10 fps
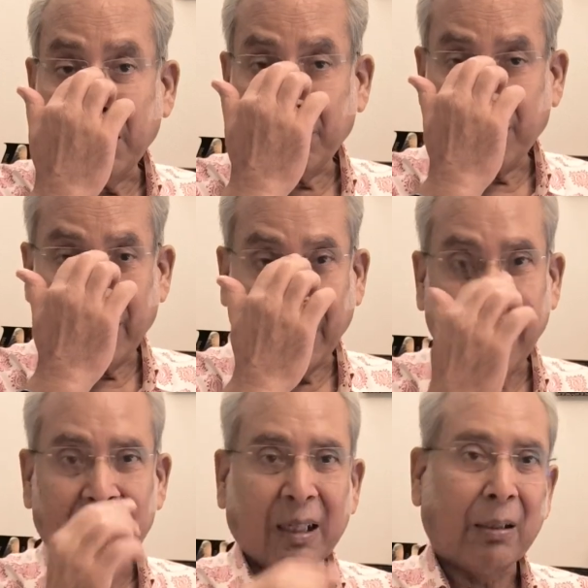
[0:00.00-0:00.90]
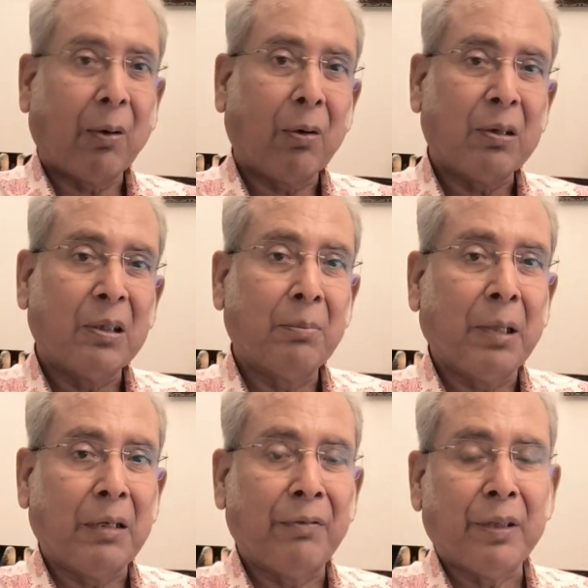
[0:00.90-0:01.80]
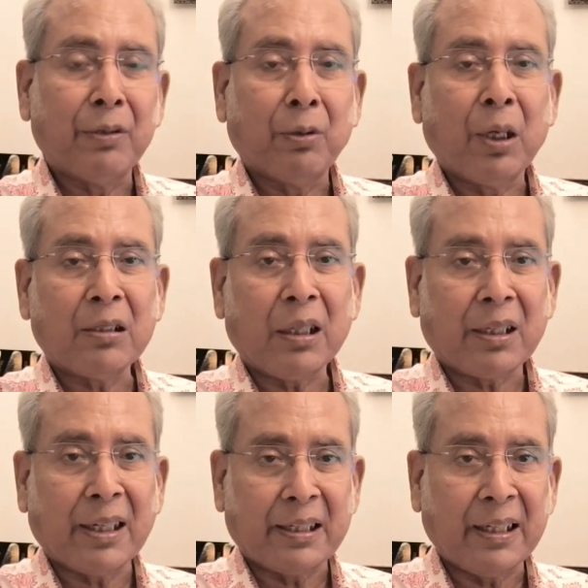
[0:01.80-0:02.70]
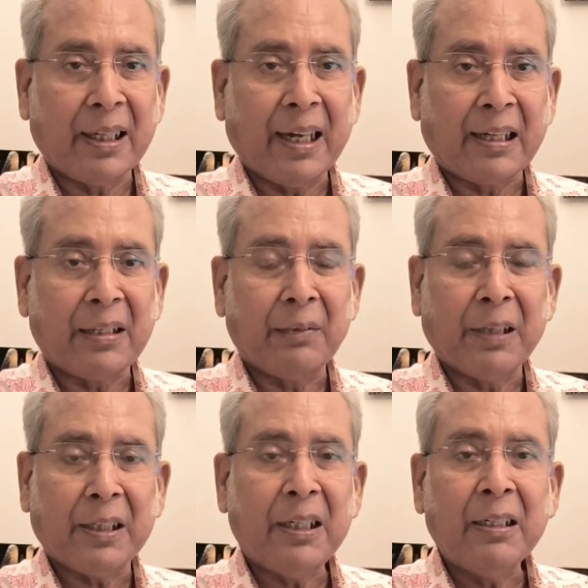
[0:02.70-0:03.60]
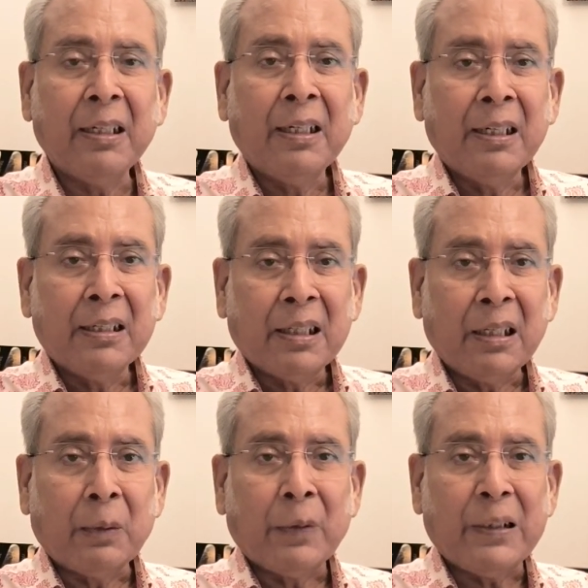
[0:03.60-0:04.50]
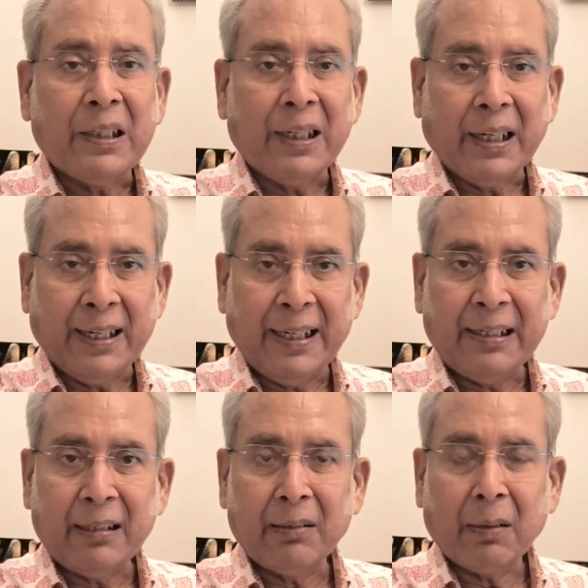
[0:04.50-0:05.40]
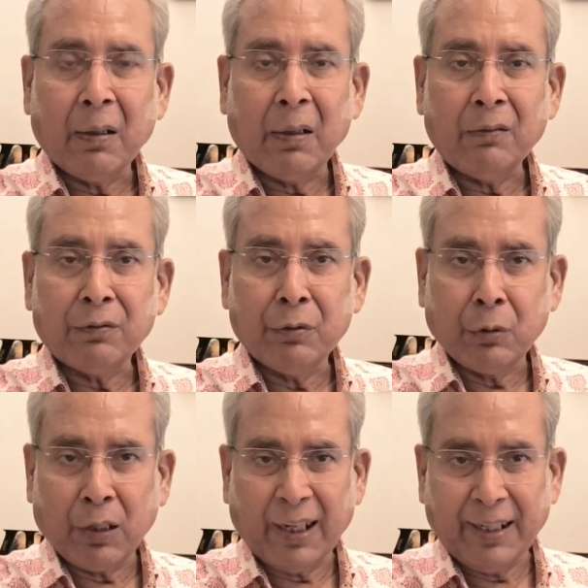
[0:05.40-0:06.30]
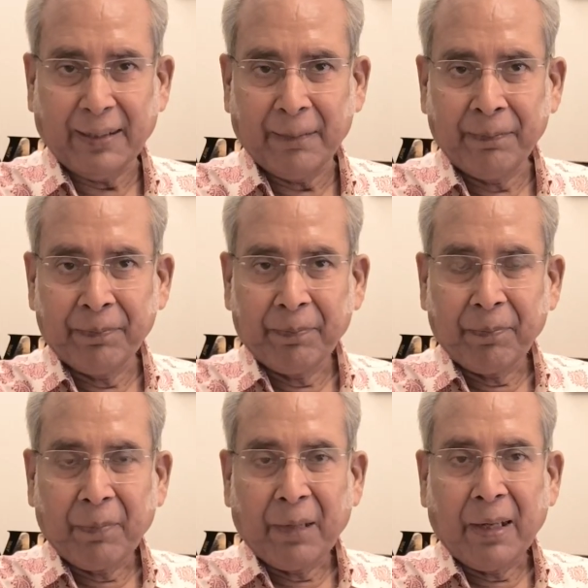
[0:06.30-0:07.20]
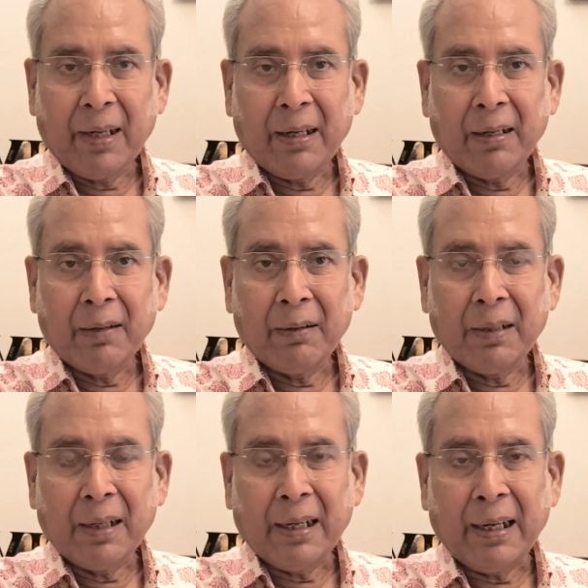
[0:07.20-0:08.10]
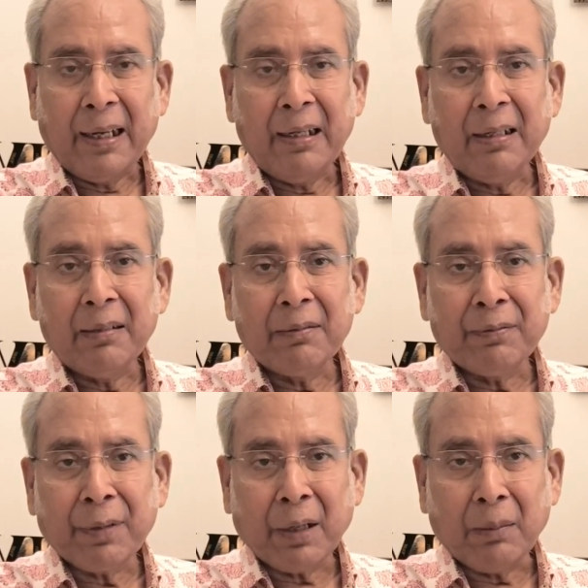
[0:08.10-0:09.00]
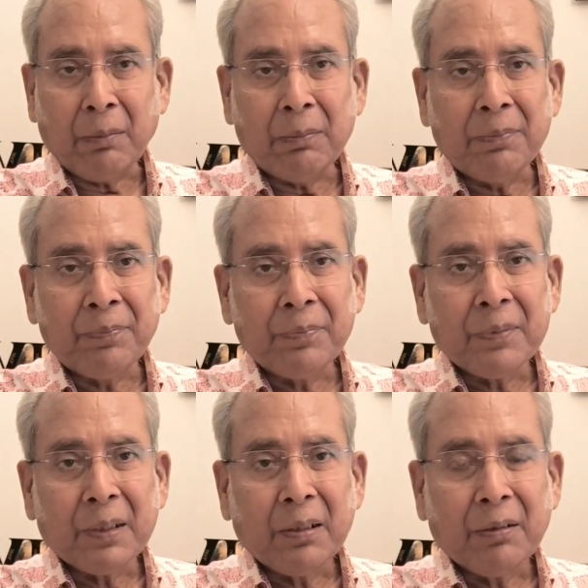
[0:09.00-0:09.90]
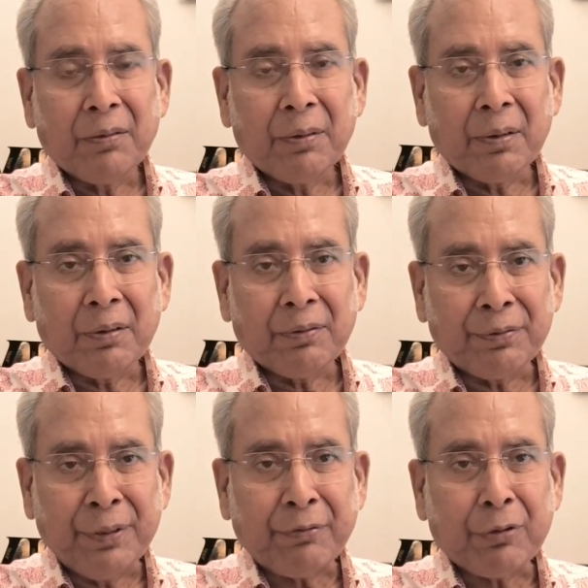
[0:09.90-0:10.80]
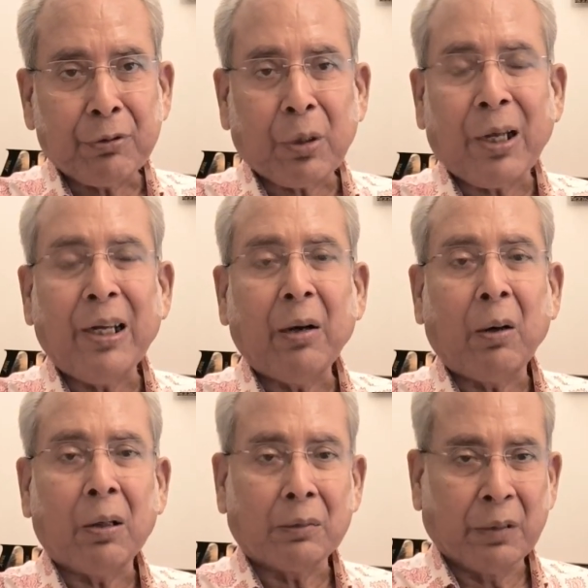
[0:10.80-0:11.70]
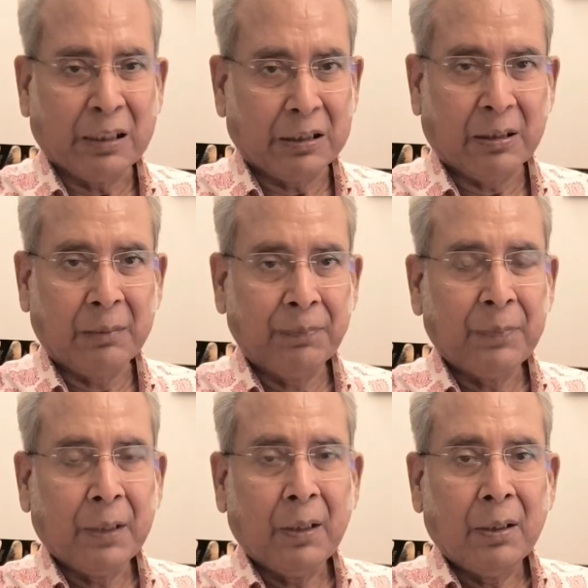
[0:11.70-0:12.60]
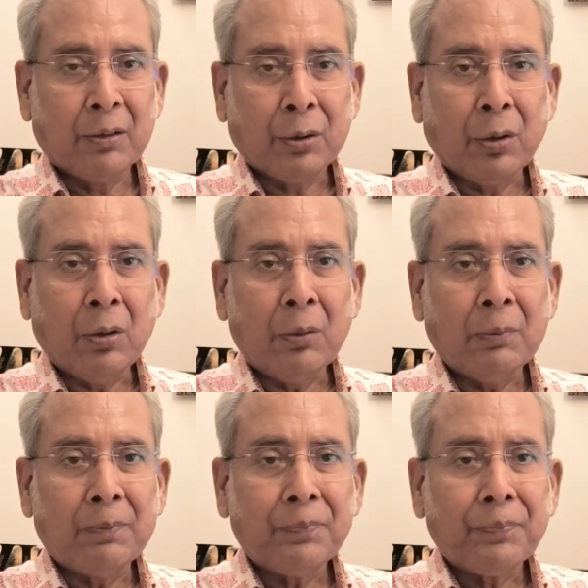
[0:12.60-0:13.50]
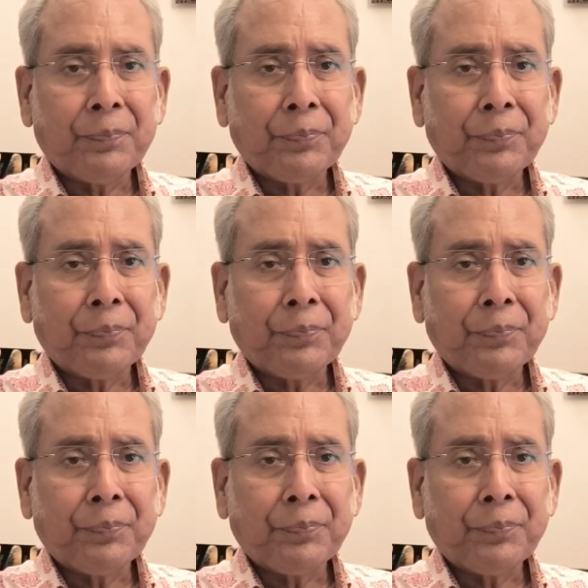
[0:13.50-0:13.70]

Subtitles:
are forgetting that all the malefic yogas are getting activated till 28th of July. And from 5th July onwards. So,